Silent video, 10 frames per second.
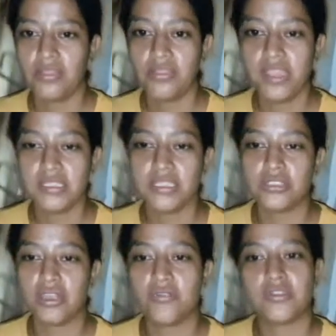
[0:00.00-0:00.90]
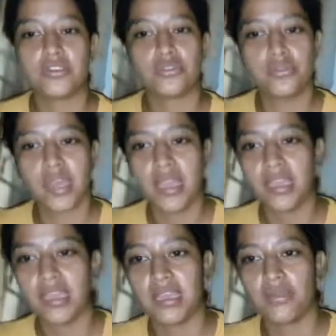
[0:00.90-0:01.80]
This is all for today.
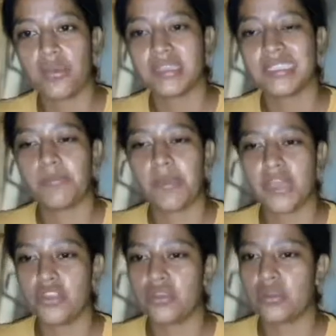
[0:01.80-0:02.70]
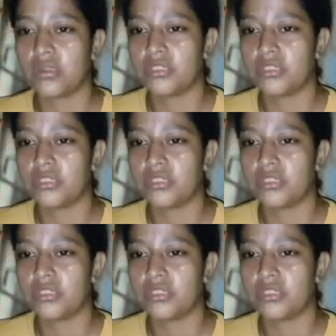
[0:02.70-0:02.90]
It was a pleasure